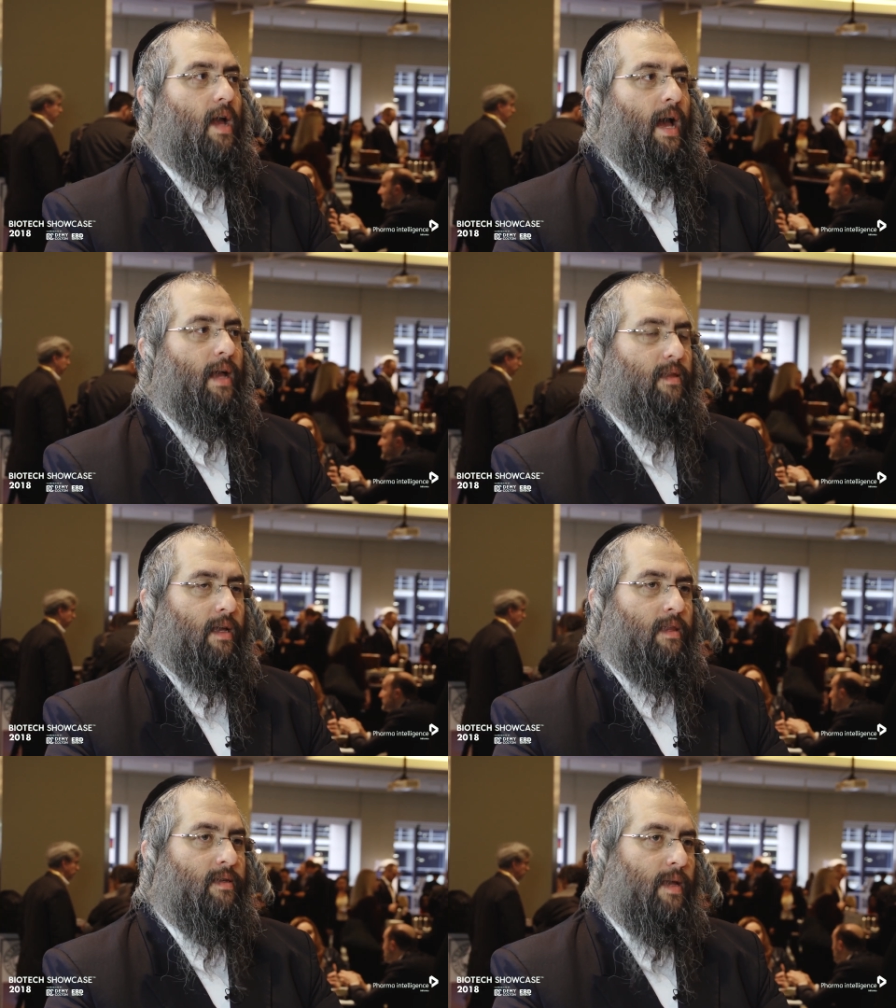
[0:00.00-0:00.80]
And
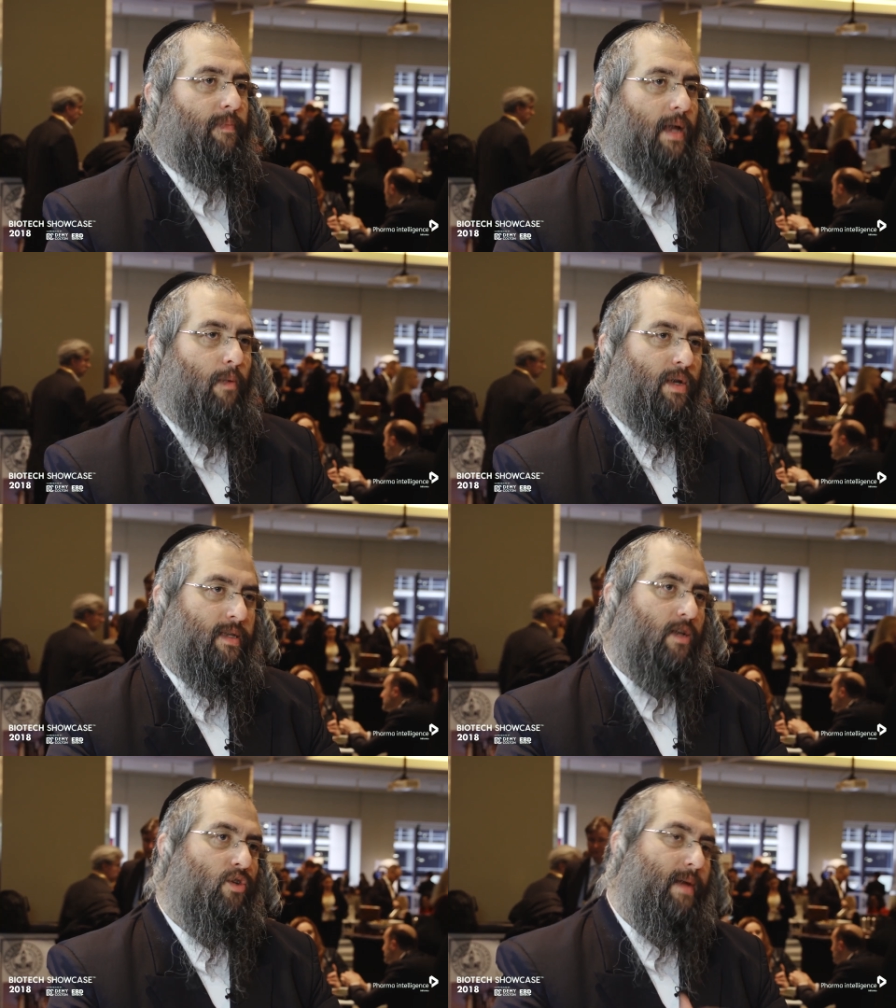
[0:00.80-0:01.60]
at the same time, we
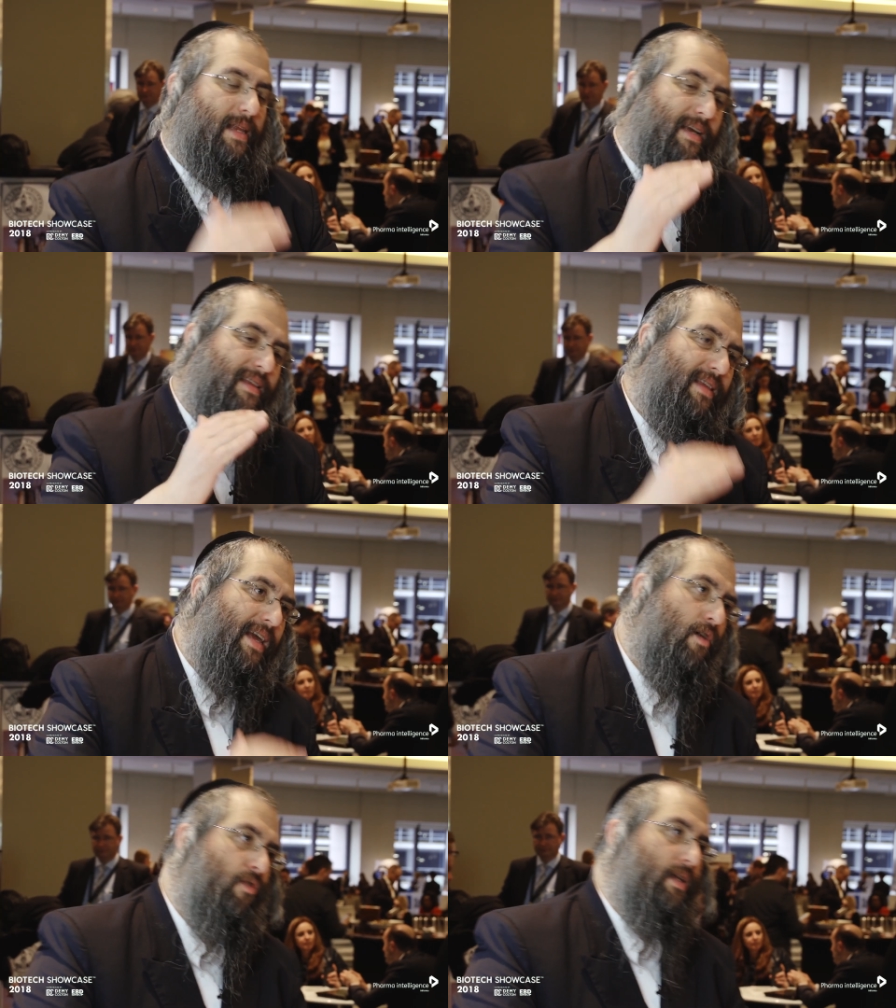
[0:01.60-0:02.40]
see a dramatic
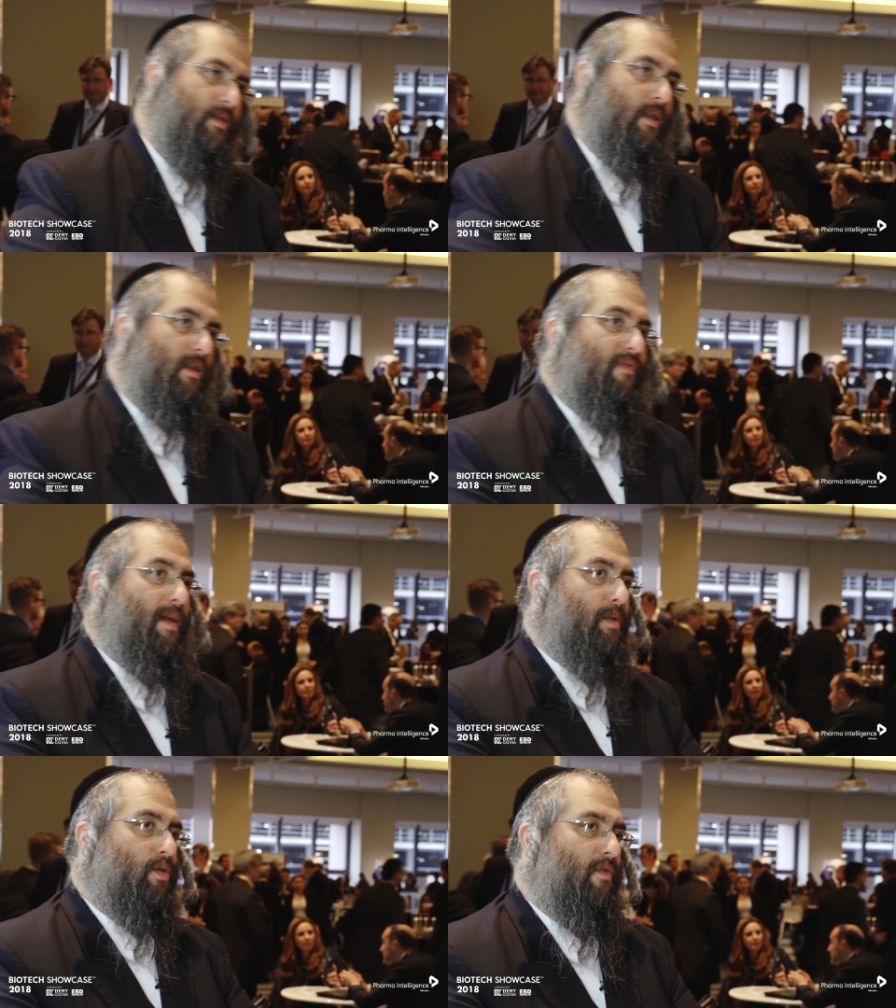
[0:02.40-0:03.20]
decrease in the
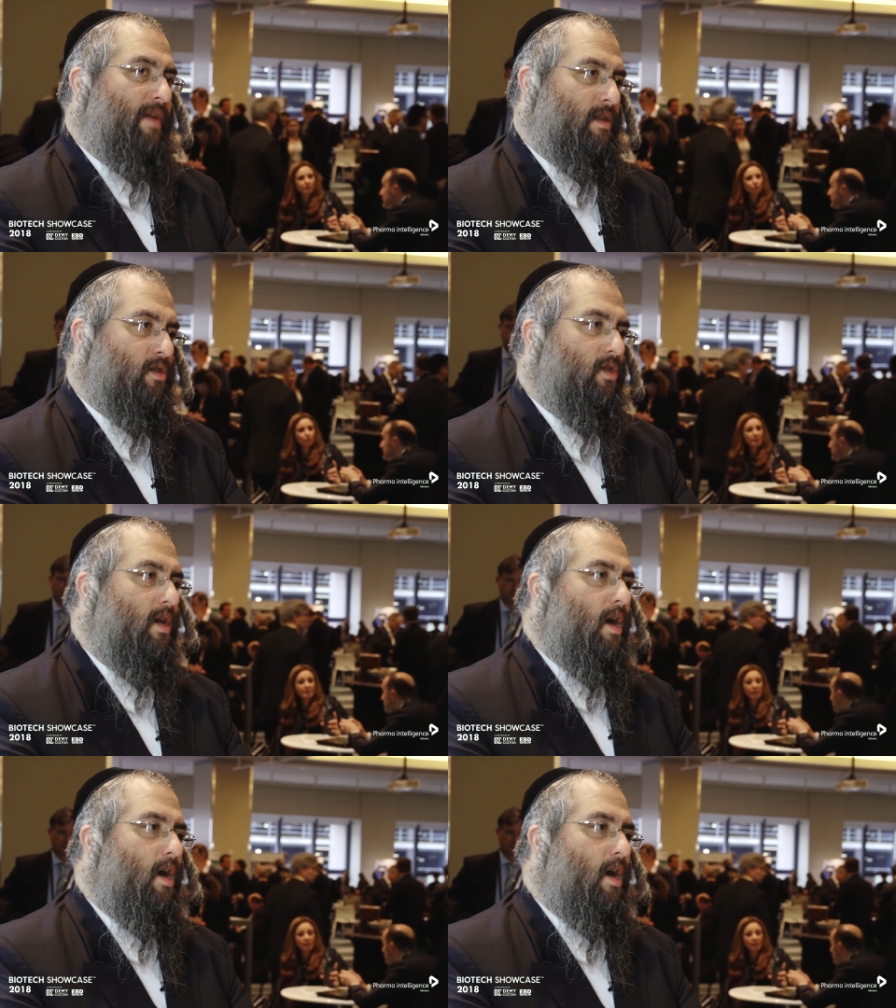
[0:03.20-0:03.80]
inflammatory factors,